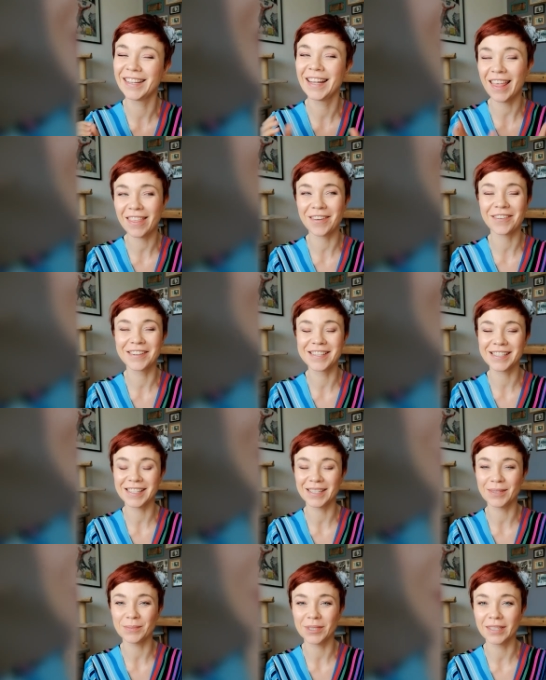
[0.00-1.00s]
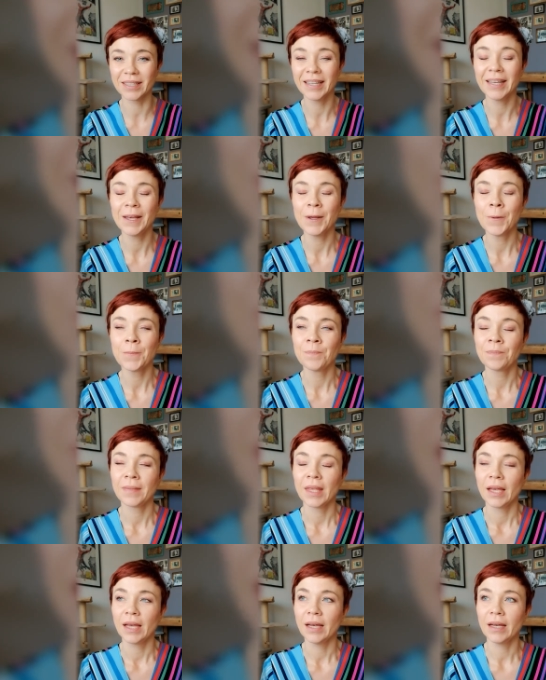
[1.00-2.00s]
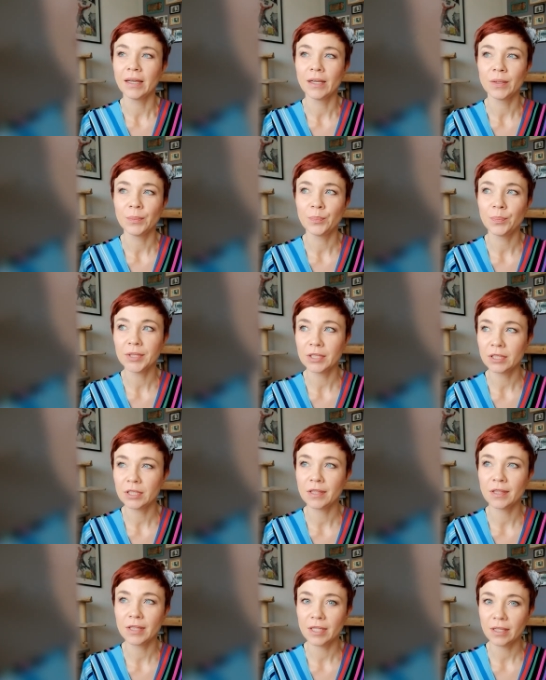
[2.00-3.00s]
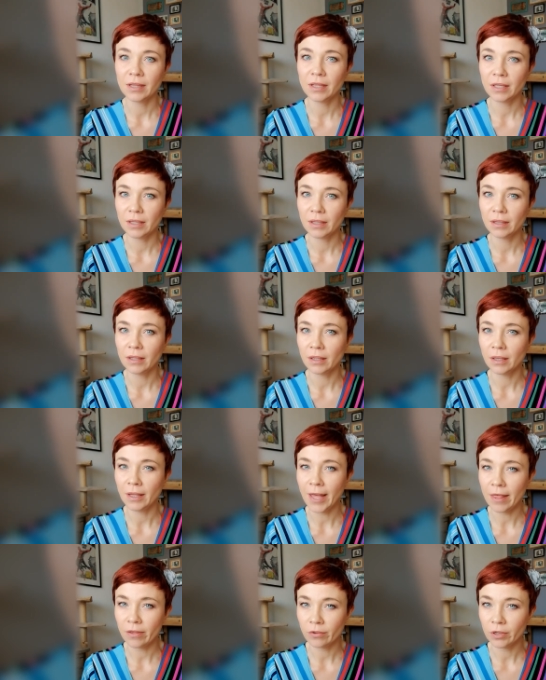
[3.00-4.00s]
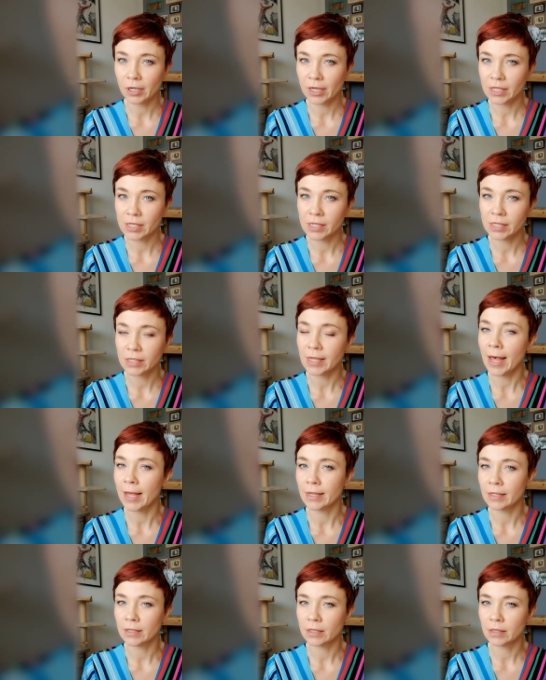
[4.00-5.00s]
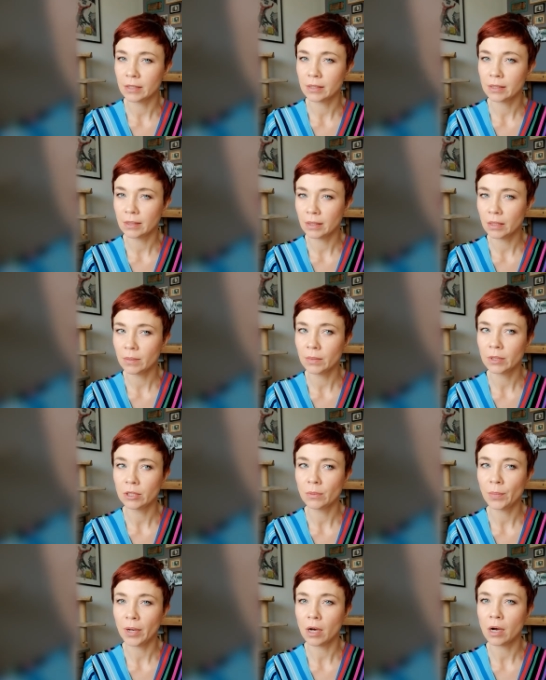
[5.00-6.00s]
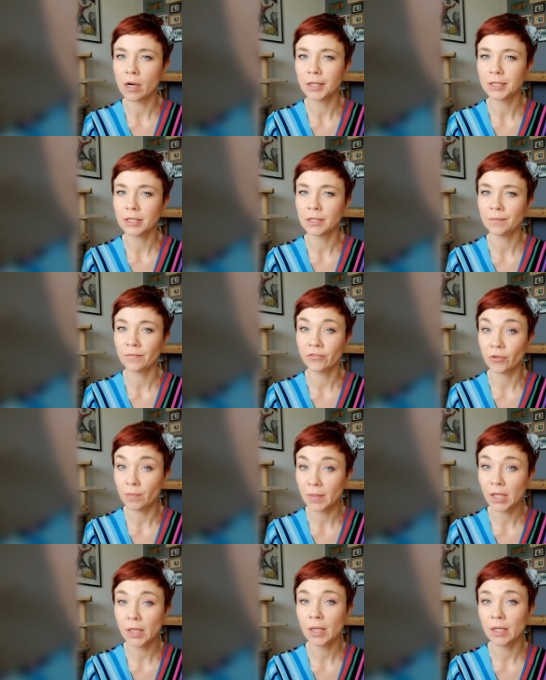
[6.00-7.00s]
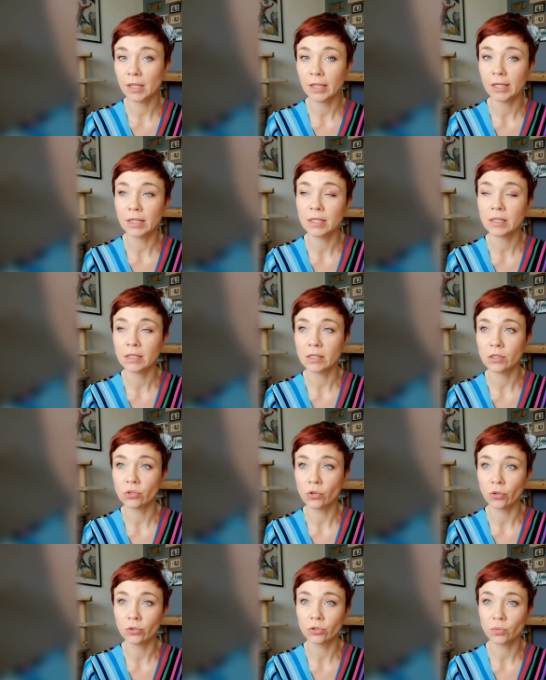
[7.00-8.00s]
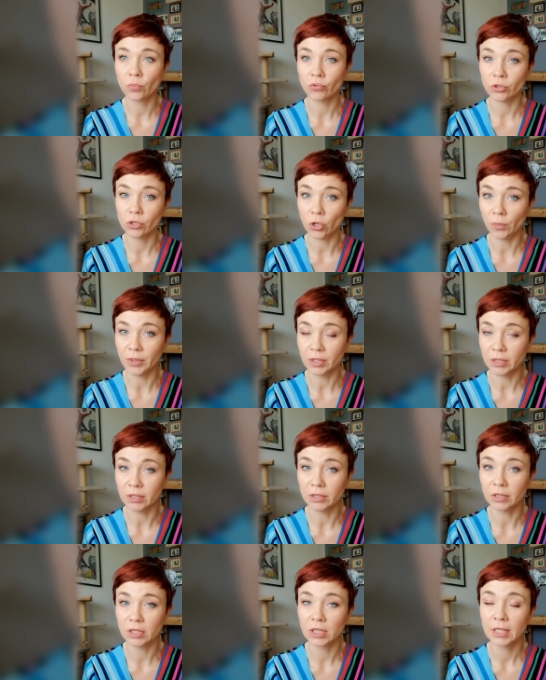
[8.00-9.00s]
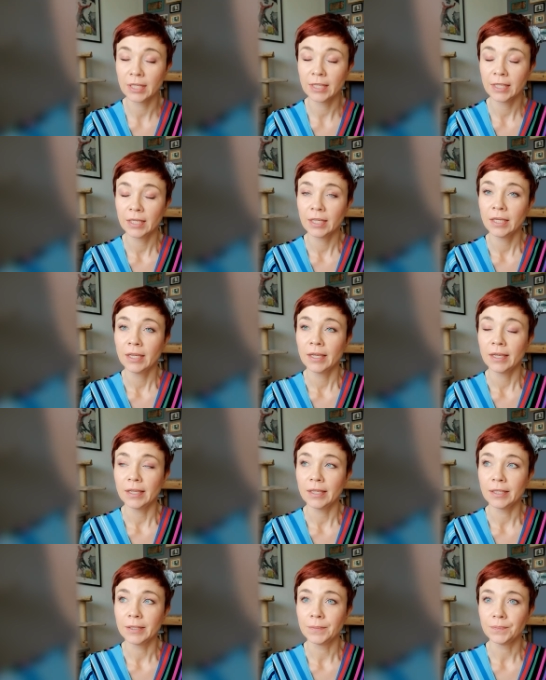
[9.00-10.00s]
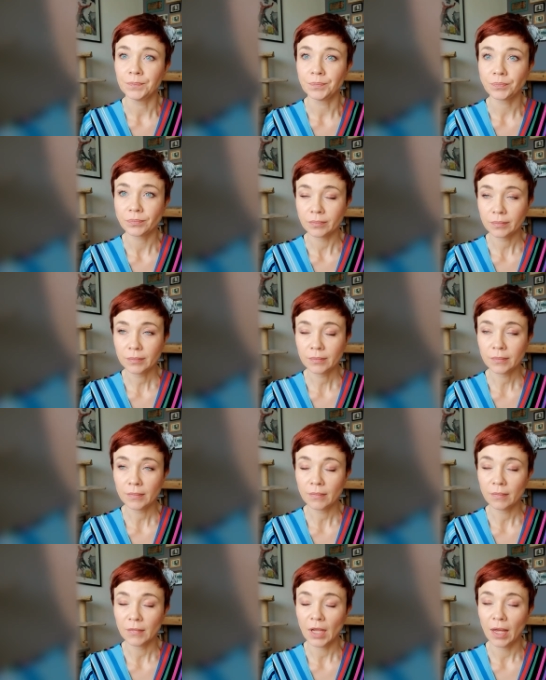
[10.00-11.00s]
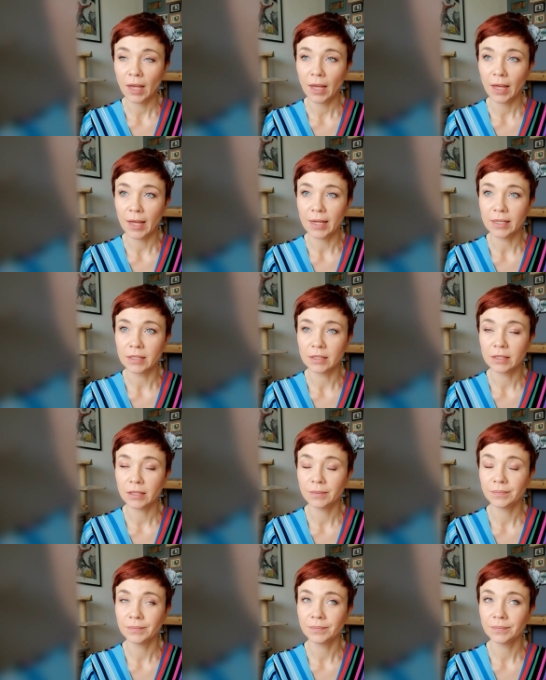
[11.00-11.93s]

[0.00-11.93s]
leather and cinnamon. Uh, but the, the, the, leatheriness and the cinnamon part, for me at least, is not predominant. Um, and